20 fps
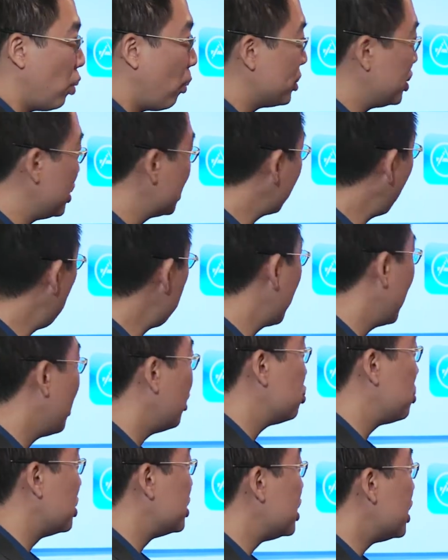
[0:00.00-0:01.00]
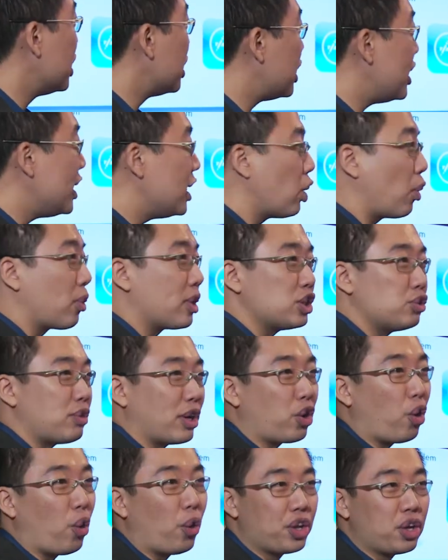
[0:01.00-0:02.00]
horses coming out. We're seeing keyloggers
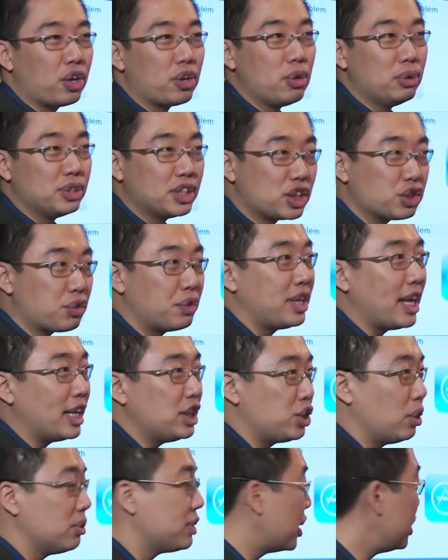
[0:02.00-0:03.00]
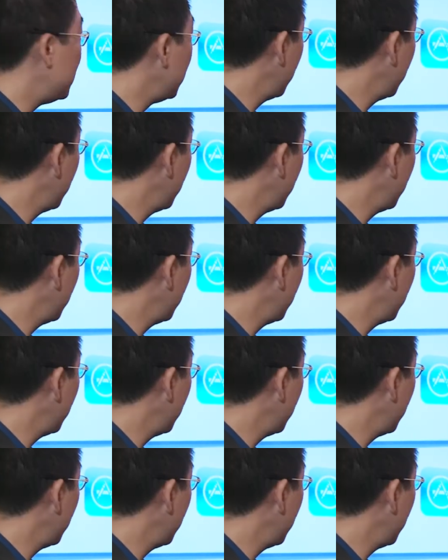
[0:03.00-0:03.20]
recording your users' credentials and